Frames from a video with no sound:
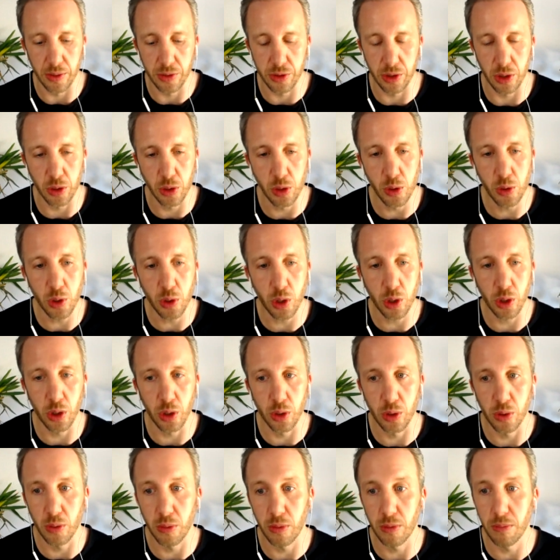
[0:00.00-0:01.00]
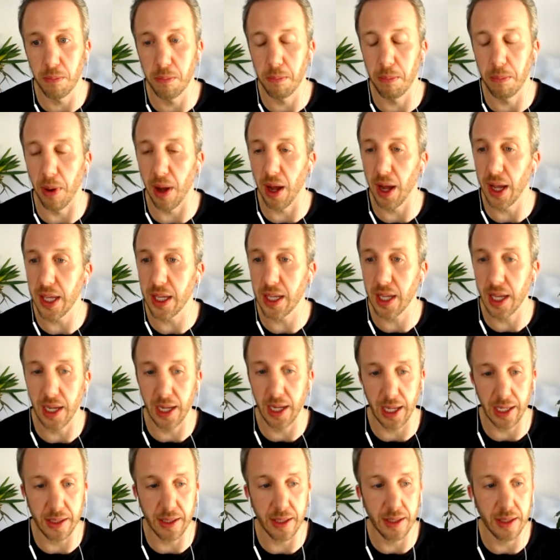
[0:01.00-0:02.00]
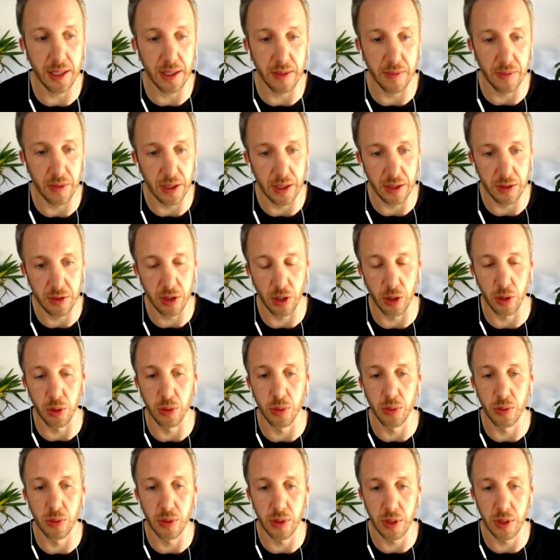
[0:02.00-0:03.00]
So you could buy connected TV. So